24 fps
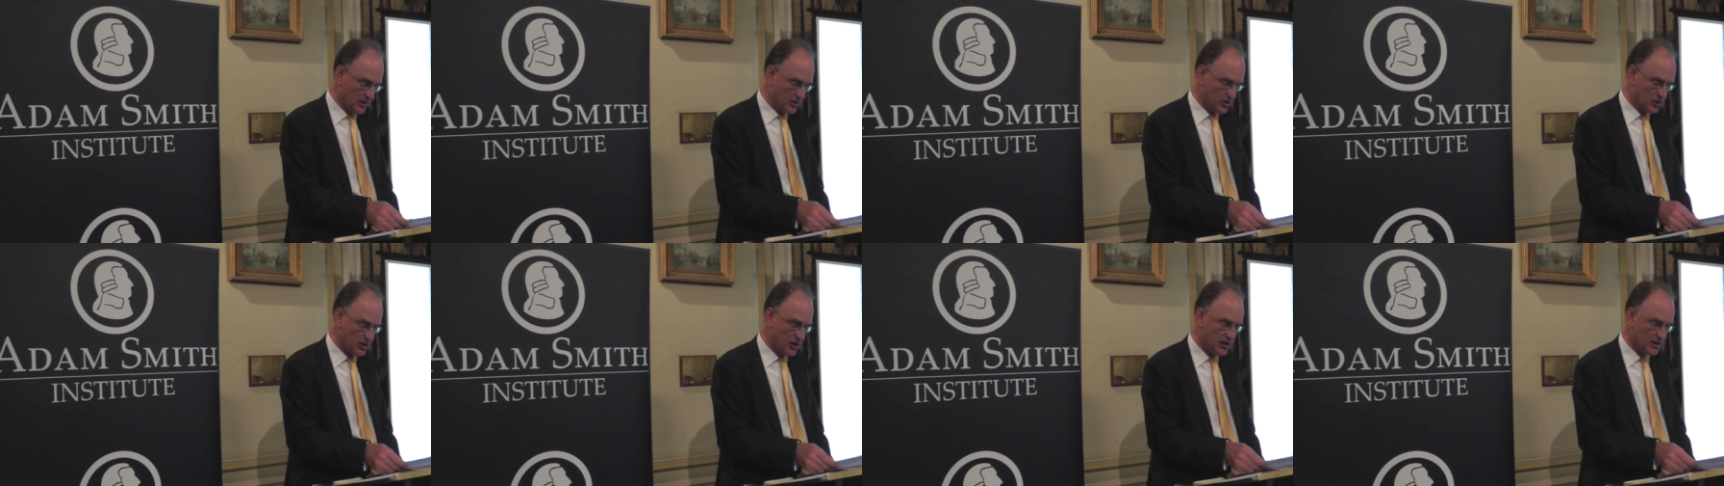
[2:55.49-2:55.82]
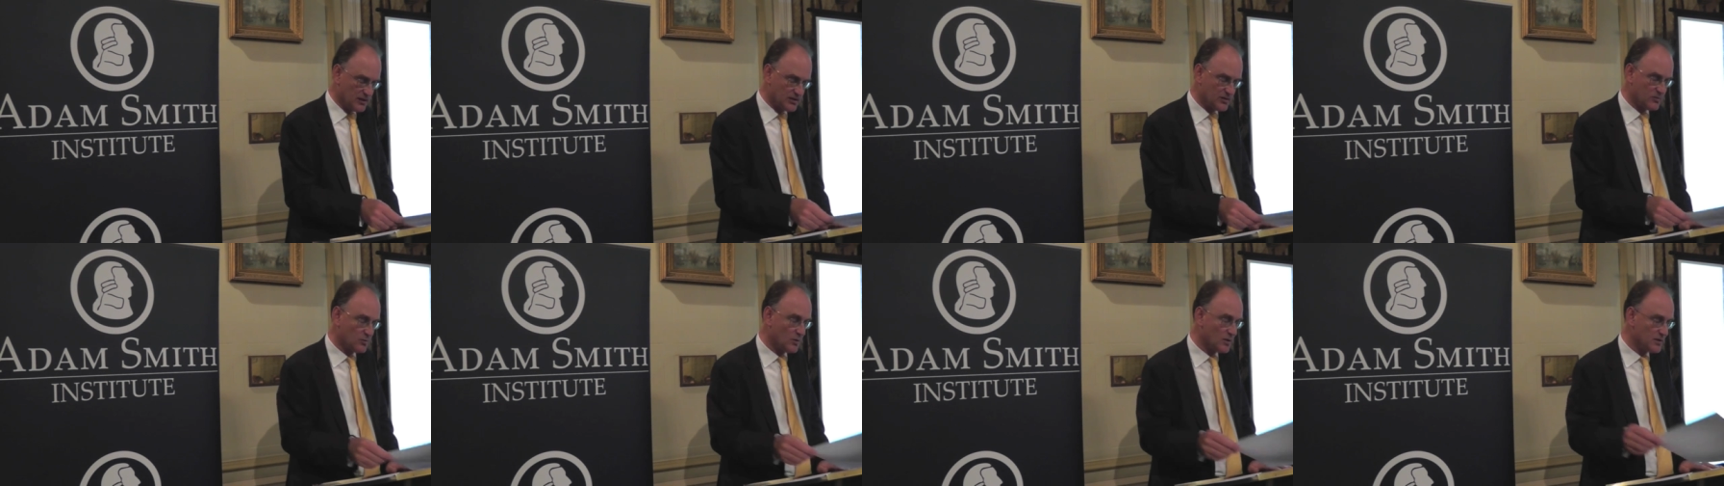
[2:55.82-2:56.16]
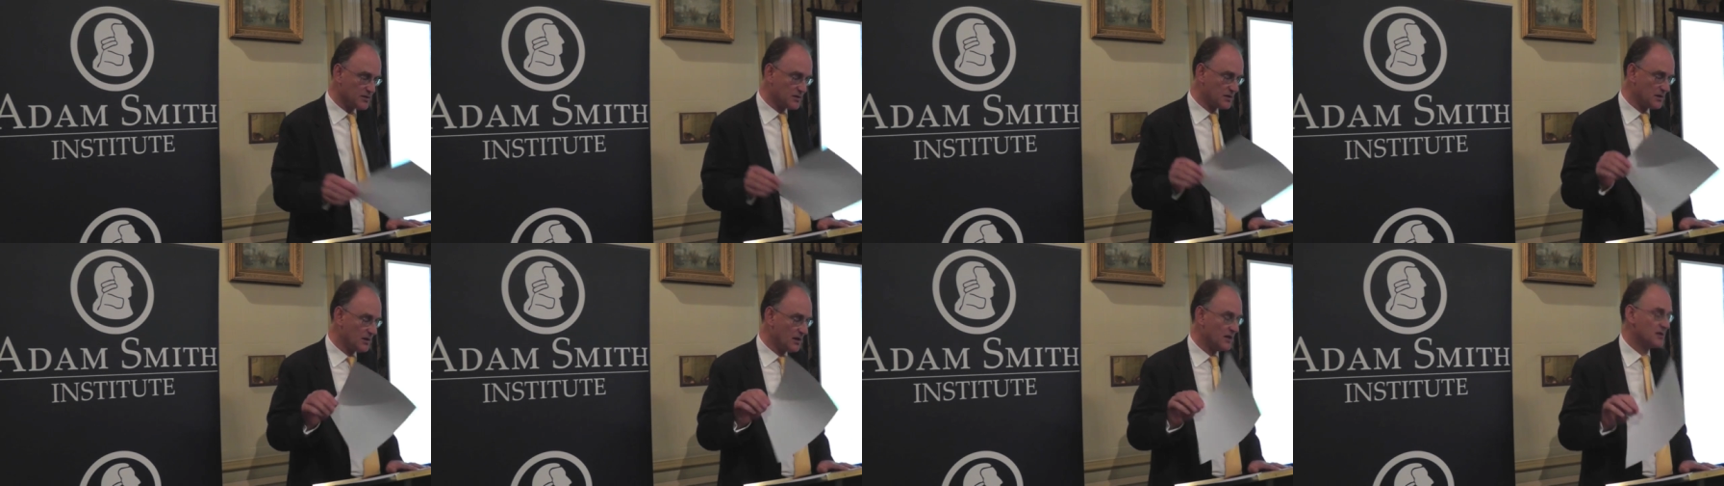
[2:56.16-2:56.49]
Charles
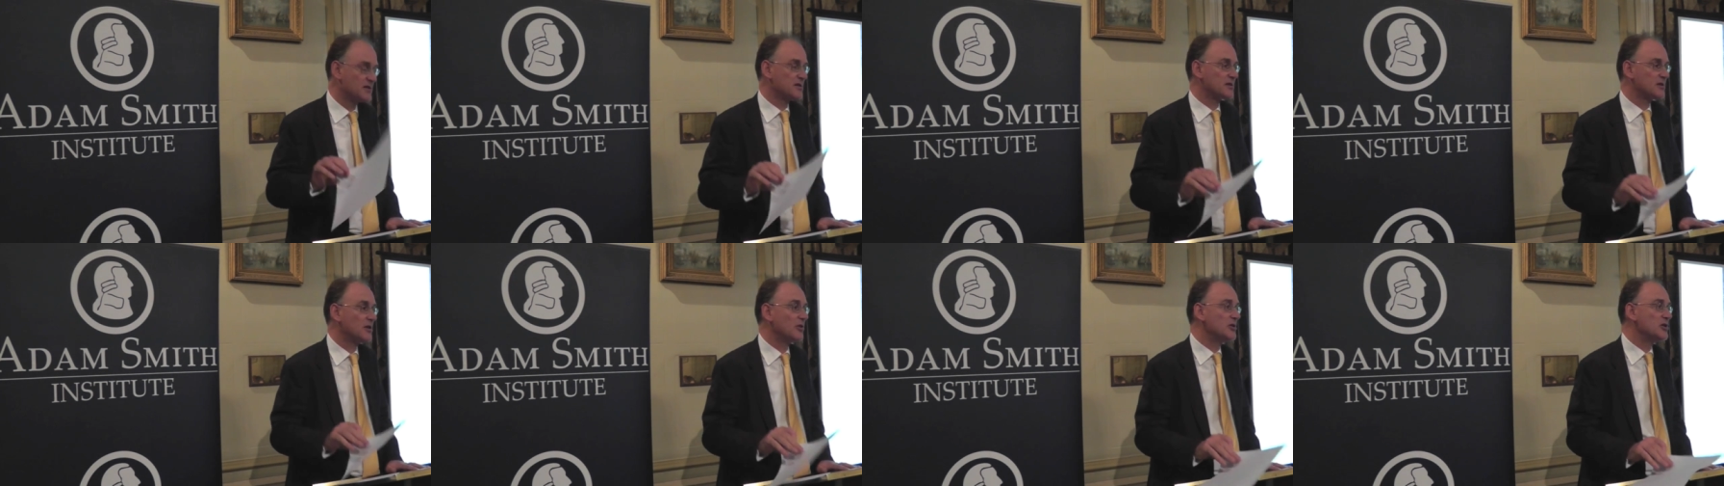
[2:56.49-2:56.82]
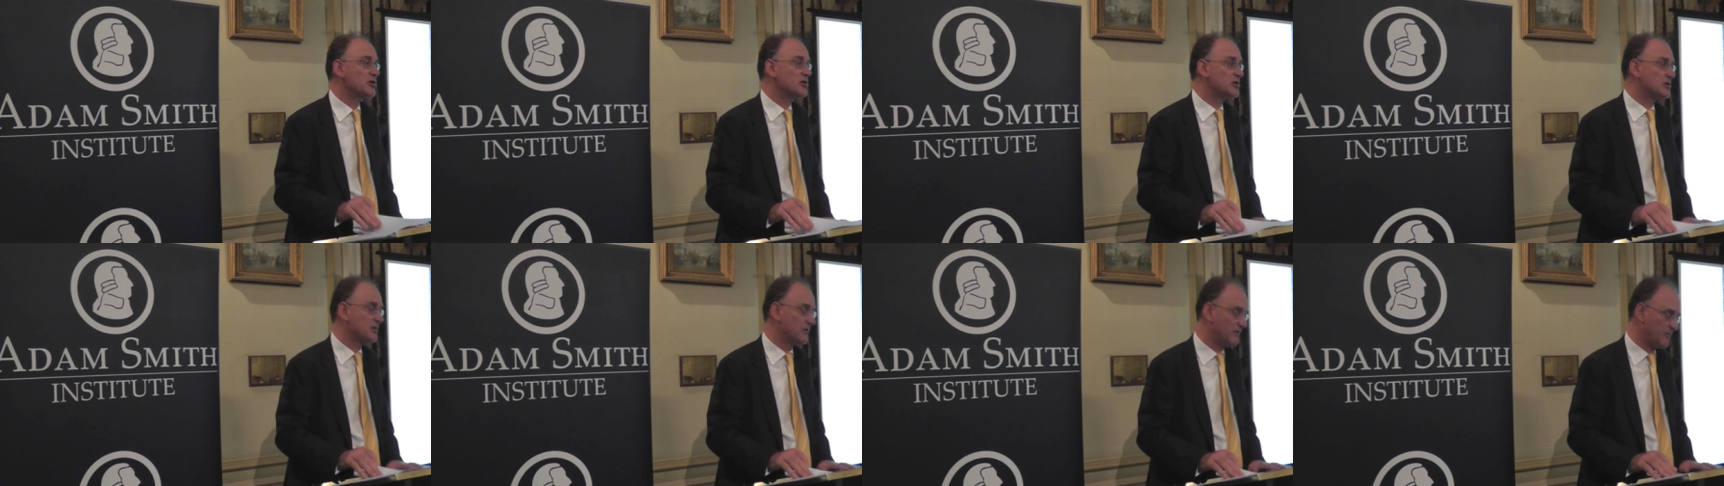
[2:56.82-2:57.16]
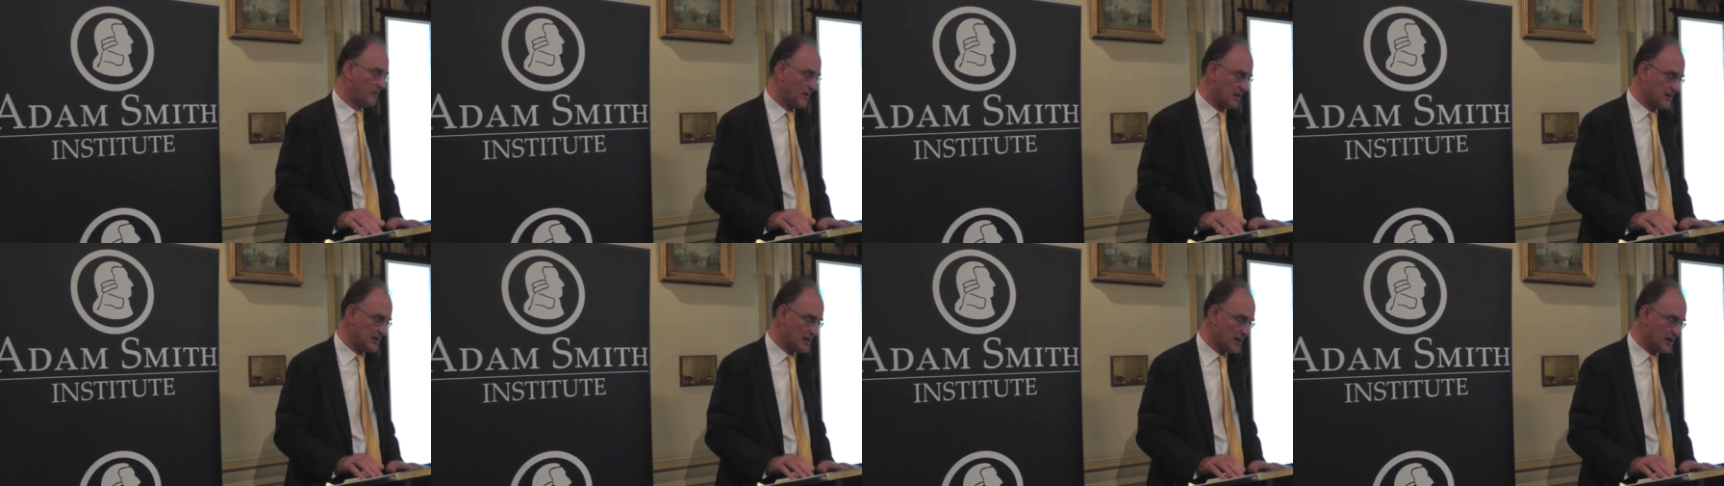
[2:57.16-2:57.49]
was astonished to
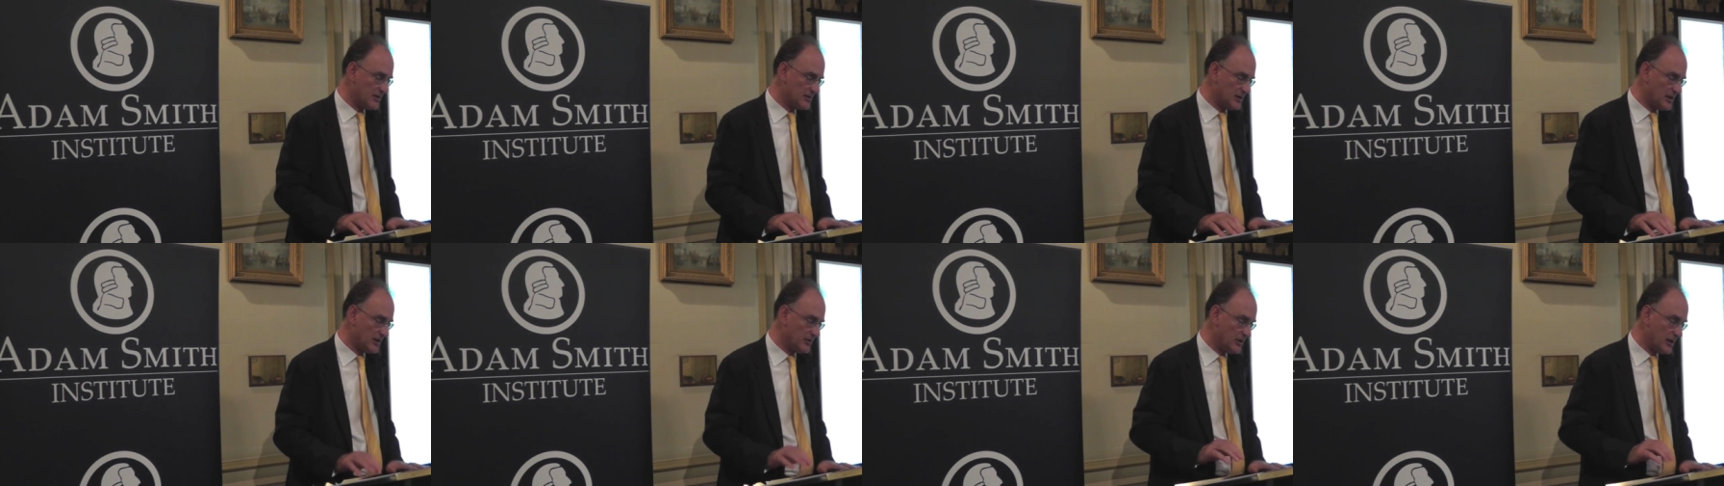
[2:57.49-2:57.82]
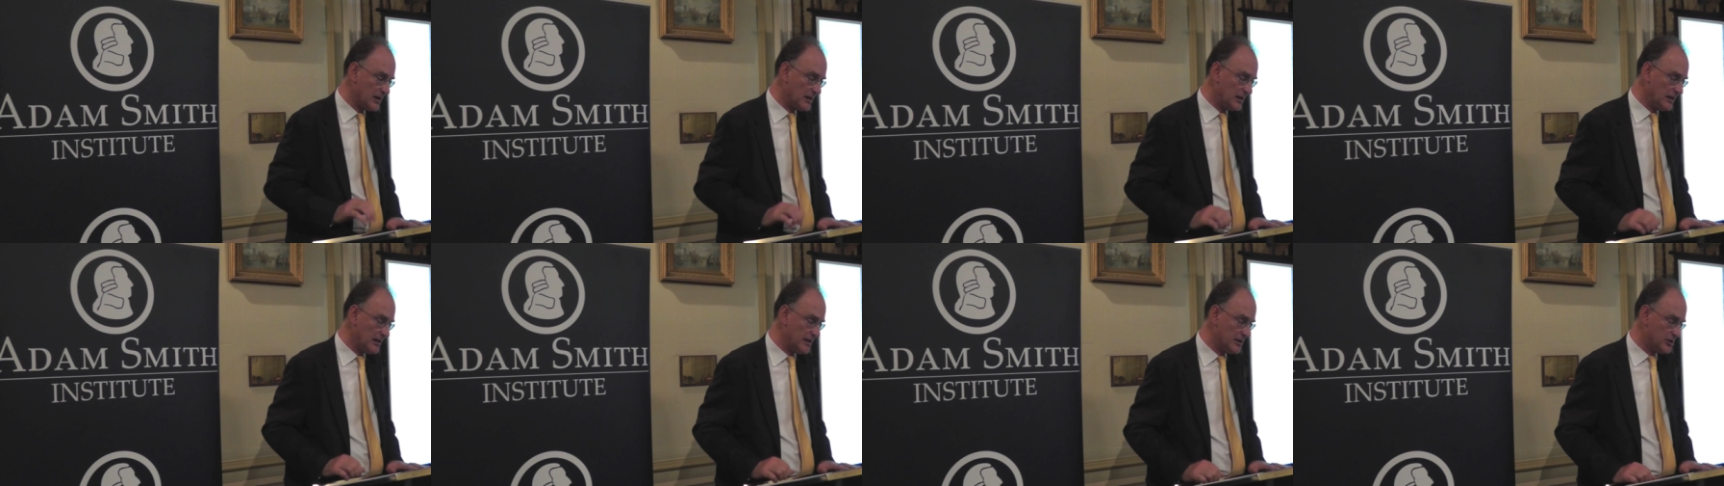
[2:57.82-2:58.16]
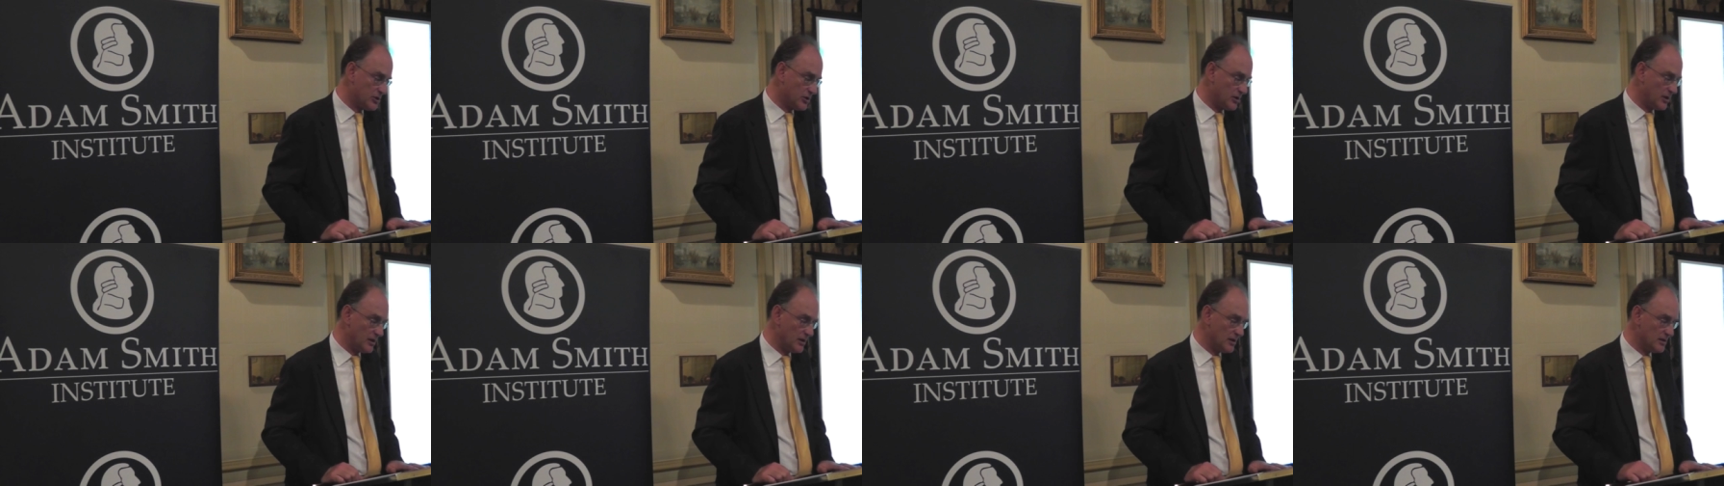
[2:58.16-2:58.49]
find out how ugly
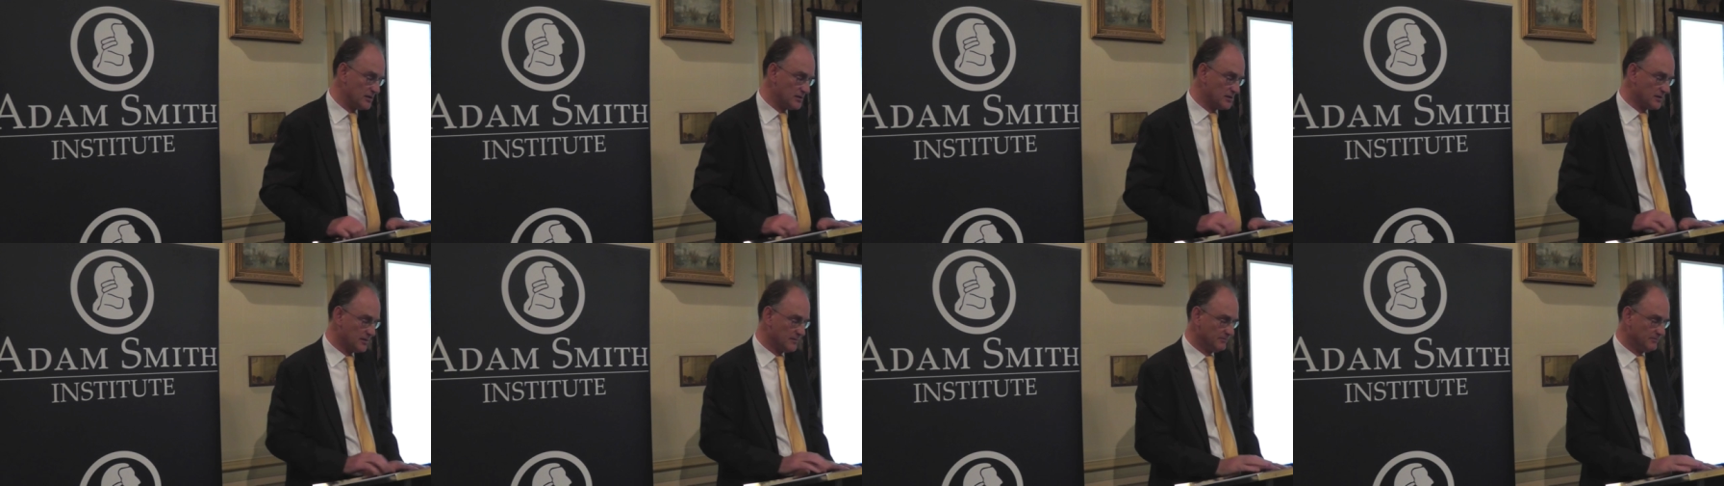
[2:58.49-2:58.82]
she is.